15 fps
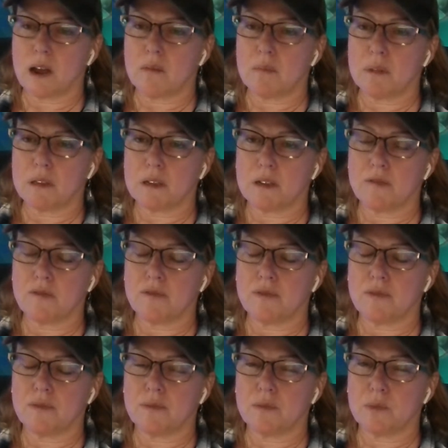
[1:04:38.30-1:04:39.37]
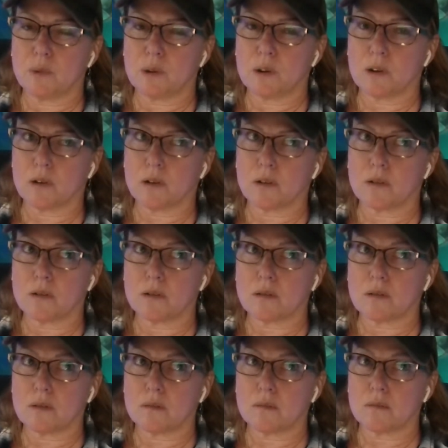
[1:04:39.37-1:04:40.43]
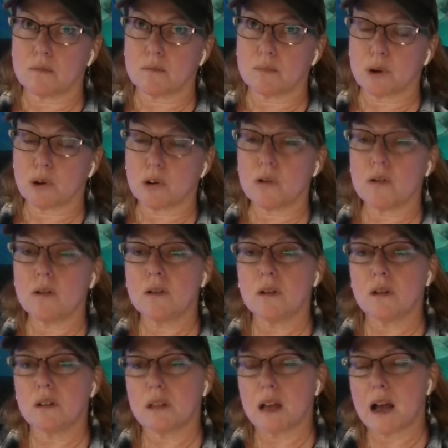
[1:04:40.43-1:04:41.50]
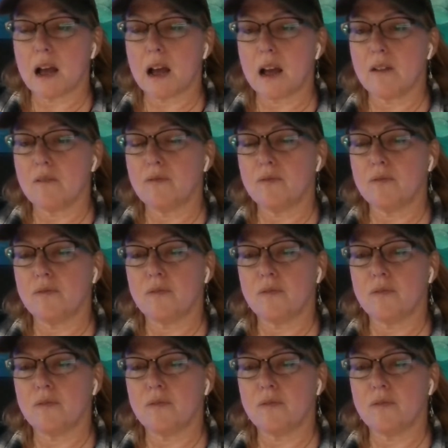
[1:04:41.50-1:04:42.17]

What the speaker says: I believe, were burned alive.